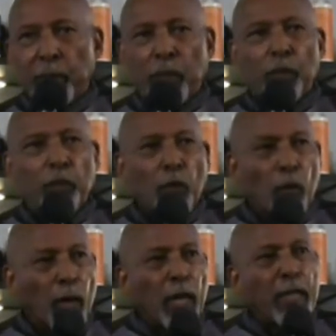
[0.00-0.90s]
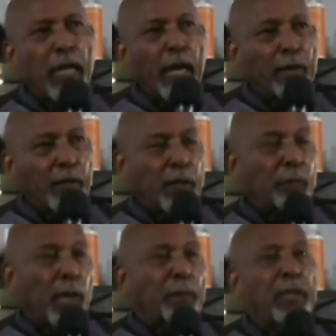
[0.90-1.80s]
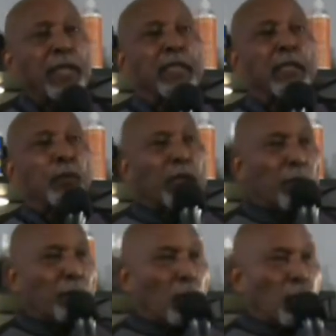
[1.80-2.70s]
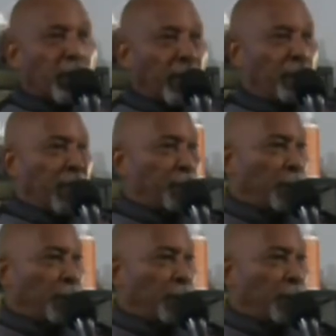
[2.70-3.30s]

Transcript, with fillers: No other African population, we're the fourth African